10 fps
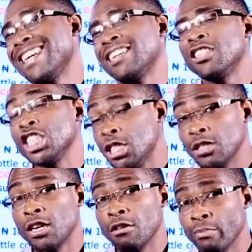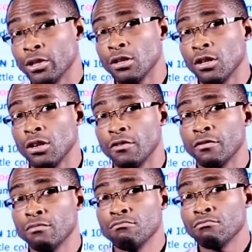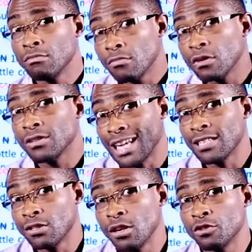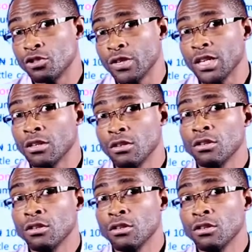additional bottle of that soft drink